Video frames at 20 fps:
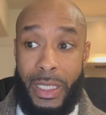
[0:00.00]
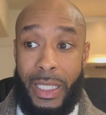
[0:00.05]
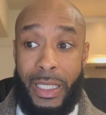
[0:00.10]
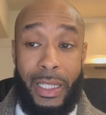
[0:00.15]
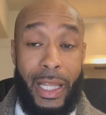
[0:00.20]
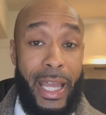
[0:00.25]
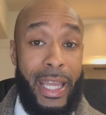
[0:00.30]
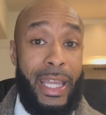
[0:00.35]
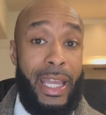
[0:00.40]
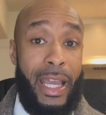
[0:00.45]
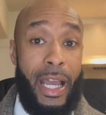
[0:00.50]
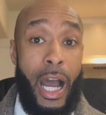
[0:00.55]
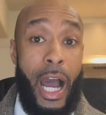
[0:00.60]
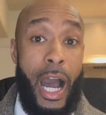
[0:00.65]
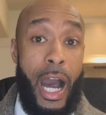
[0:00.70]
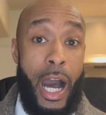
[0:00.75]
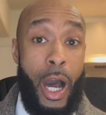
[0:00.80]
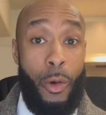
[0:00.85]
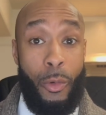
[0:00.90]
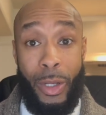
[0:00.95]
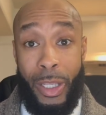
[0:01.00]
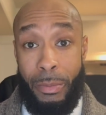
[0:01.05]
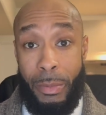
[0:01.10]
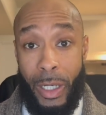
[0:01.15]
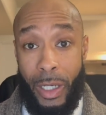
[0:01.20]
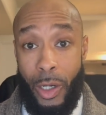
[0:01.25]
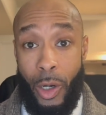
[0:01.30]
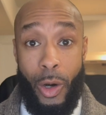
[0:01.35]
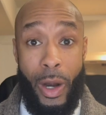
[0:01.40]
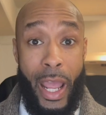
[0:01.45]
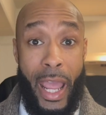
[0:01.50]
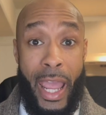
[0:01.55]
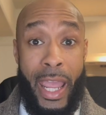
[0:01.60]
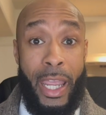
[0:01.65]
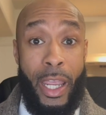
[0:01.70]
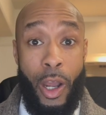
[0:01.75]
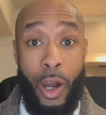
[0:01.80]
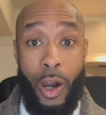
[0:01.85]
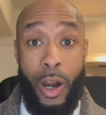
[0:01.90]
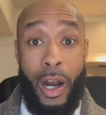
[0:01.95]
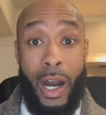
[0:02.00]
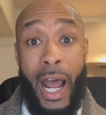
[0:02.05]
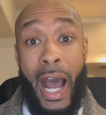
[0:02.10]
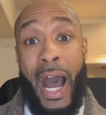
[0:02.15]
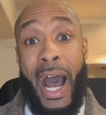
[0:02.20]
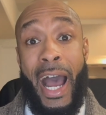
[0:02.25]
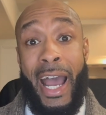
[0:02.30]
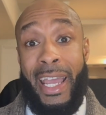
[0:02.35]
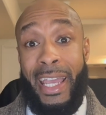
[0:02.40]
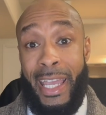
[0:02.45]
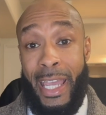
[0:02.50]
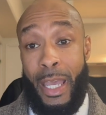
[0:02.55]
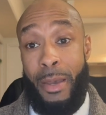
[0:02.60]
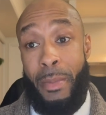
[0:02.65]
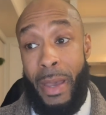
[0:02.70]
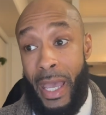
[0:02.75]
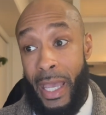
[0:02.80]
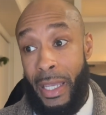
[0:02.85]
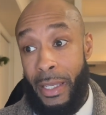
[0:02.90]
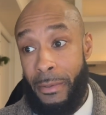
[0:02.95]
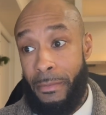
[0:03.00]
like ARIMA or A-R-I-M-A.